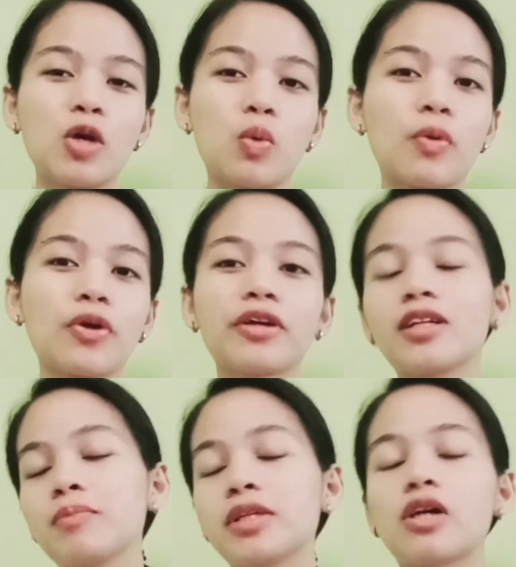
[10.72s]
we were
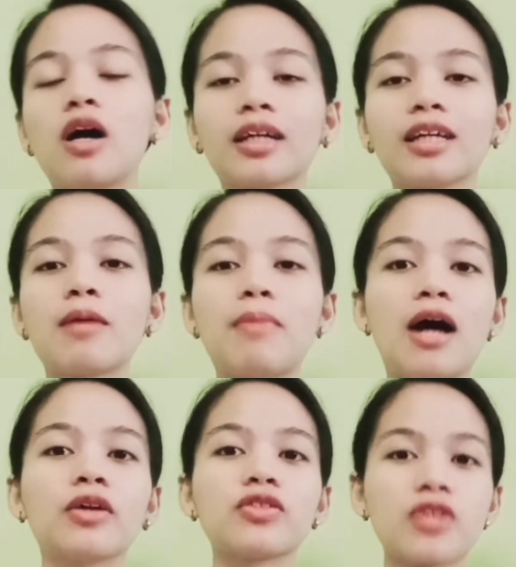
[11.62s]
gonna be talking
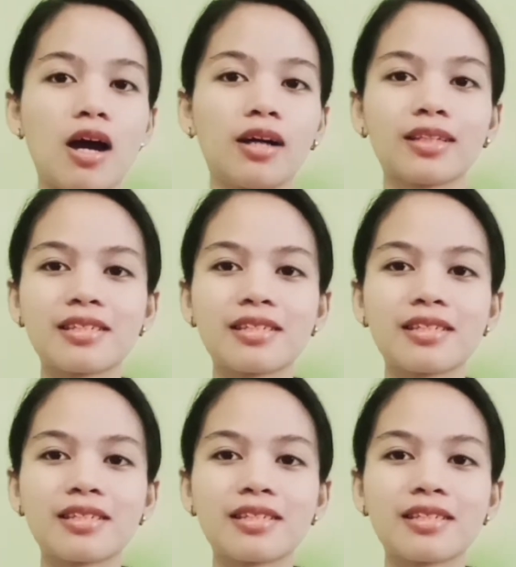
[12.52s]
about tax.